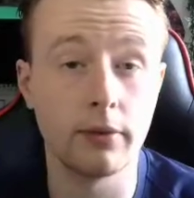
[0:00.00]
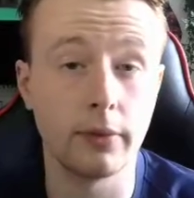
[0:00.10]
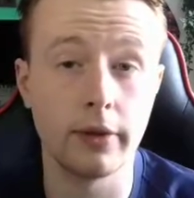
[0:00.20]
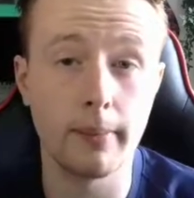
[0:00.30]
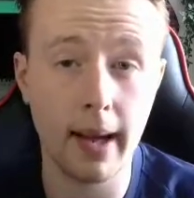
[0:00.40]
of the
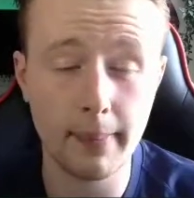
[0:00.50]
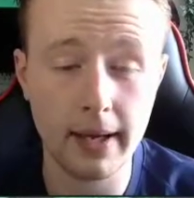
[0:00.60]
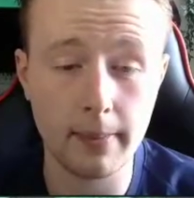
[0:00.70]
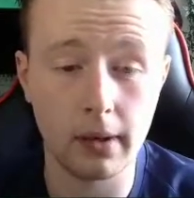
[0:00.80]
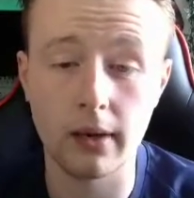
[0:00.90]
Month
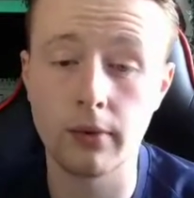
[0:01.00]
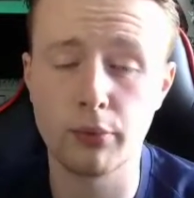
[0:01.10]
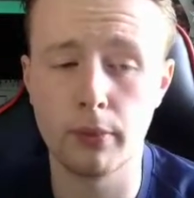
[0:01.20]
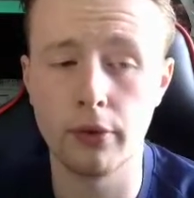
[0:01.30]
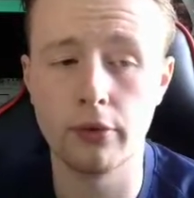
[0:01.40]
Mbappe, Player of
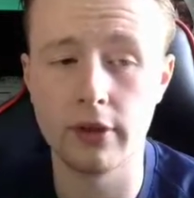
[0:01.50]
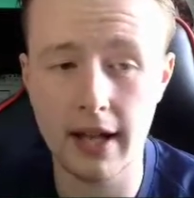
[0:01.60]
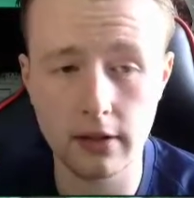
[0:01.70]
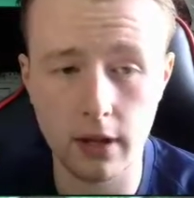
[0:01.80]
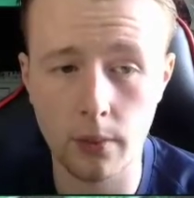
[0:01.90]
the Month
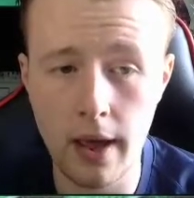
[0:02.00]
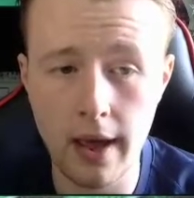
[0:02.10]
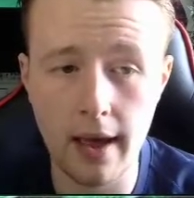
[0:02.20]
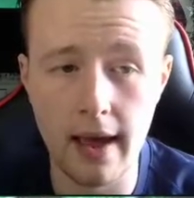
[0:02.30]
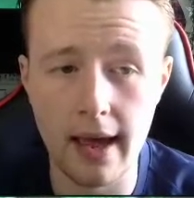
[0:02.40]
Ronaldo.
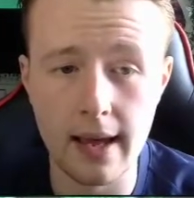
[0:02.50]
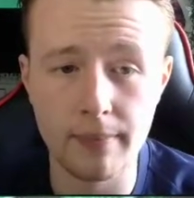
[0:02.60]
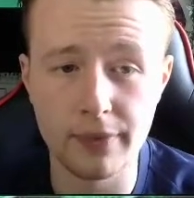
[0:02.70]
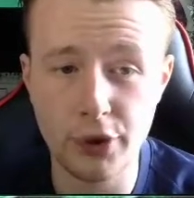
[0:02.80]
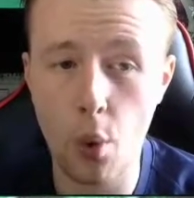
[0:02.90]

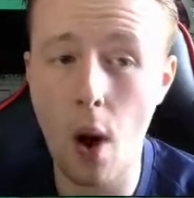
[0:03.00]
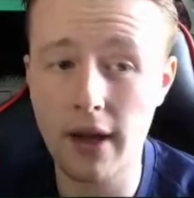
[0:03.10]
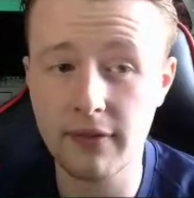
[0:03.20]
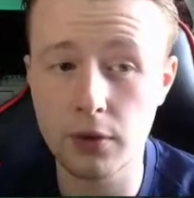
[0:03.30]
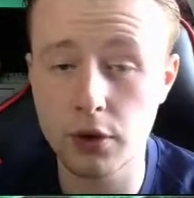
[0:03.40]
There's quite
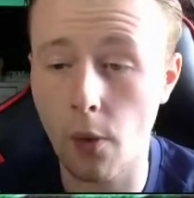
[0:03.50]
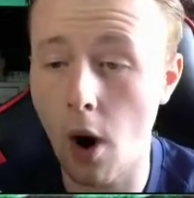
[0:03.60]
a few, so